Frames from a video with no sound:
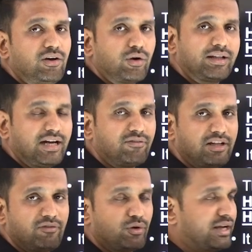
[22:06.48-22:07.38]
Okay, that
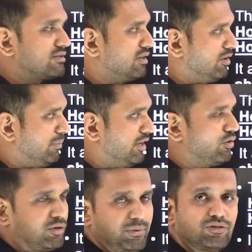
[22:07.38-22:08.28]
weather forecasting will be done
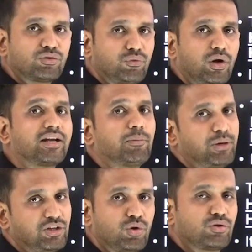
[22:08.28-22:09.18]
on the basis of what
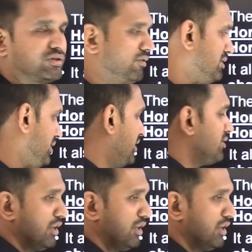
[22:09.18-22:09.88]
temperature also they will say us.